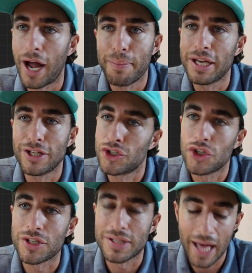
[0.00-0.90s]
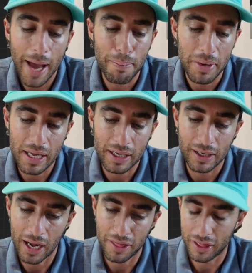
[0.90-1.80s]
I mean, it's just that
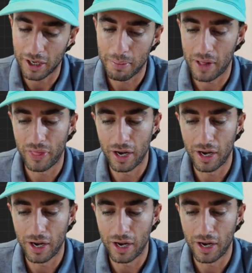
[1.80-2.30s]
big. I think about